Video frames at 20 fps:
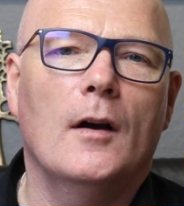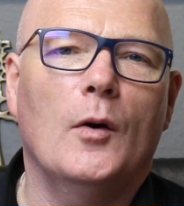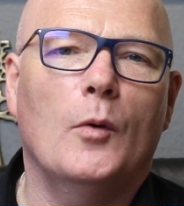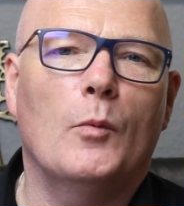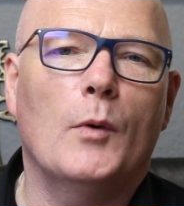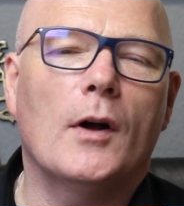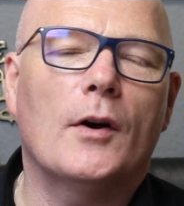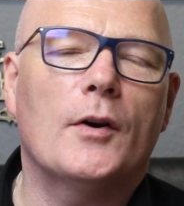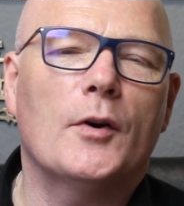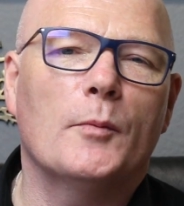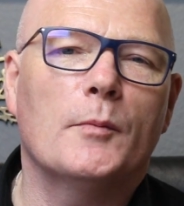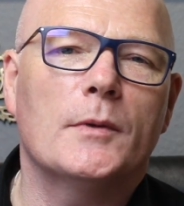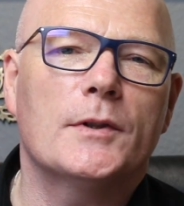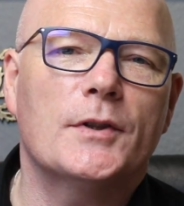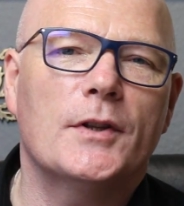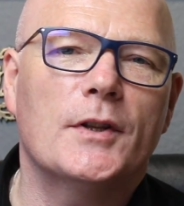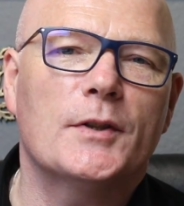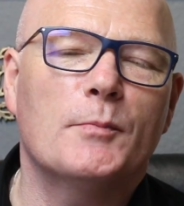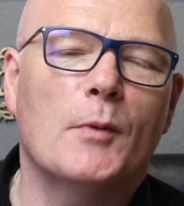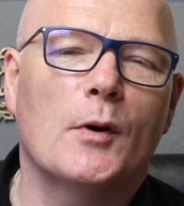Welcome to
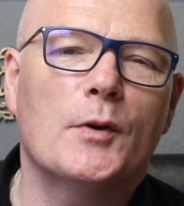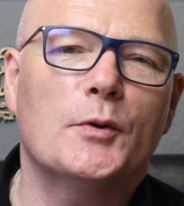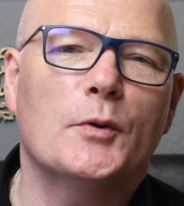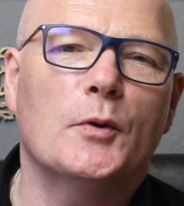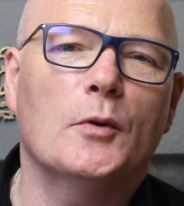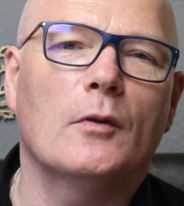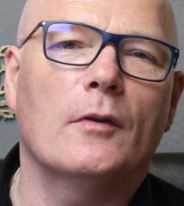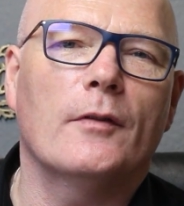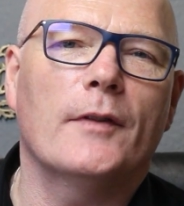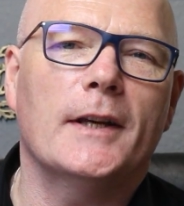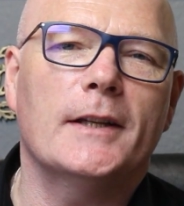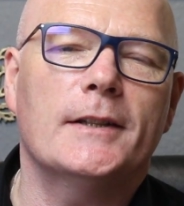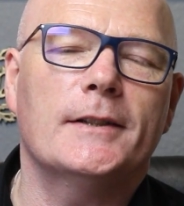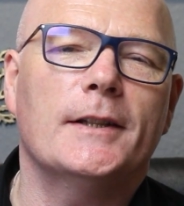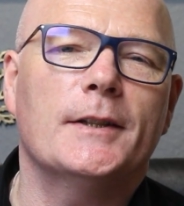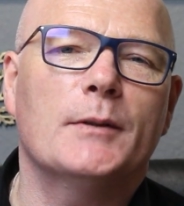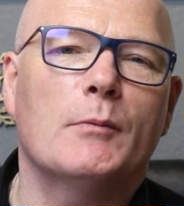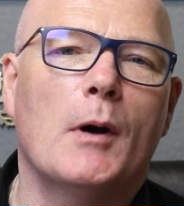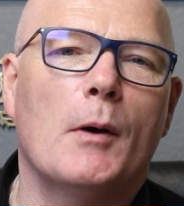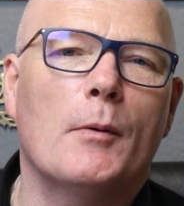this module. This
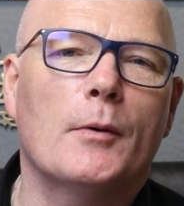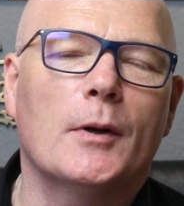is where we're